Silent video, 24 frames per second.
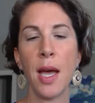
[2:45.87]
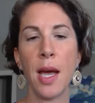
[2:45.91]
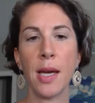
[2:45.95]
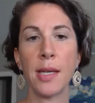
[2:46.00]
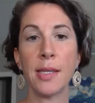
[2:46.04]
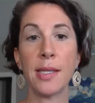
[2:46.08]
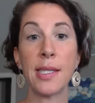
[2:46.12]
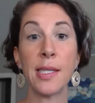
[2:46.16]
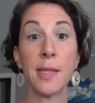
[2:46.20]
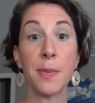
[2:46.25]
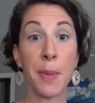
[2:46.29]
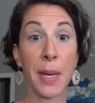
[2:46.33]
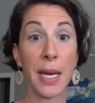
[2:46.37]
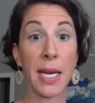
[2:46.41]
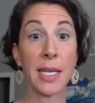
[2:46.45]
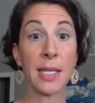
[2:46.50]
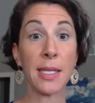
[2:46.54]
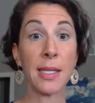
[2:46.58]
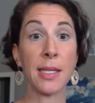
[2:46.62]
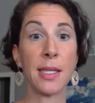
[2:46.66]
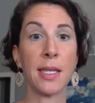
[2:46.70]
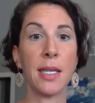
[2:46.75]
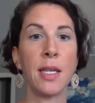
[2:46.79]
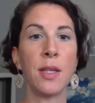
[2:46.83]
a
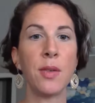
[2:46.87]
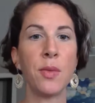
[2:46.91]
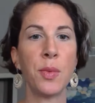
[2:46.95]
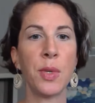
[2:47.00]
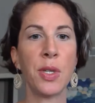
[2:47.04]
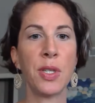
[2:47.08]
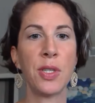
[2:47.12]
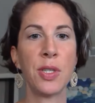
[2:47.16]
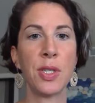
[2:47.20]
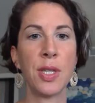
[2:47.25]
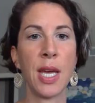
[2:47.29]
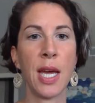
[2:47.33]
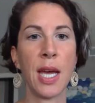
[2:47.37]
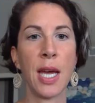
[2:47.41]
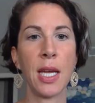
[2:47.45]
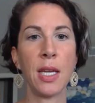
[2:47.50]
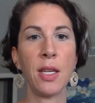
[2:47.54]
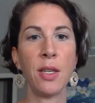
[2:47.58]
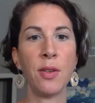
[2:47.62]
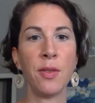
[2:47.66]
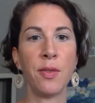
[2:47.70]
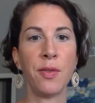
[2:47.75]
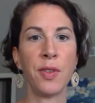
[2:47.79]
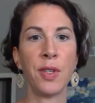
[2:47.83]
space in which
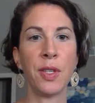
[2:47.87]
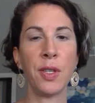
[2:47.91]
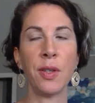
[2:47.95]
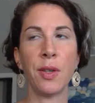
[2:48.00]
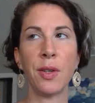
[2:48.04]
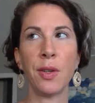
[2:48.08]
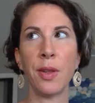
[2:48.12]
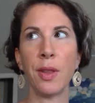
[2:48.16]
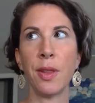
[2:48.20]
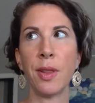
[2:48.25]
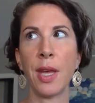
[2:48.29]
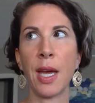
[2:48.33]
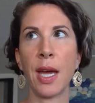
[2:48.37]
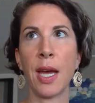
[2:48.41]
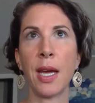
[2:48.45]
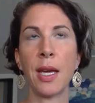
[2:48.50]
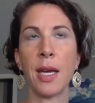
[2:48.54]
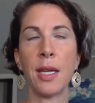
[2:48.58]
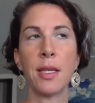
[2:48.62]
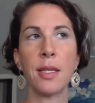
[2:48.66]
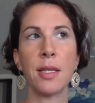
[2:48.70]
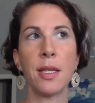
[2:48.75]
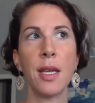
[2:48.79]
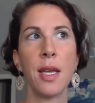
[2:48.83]
that you feel
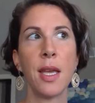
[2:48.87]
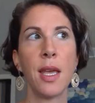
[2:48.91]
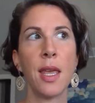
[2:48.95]
that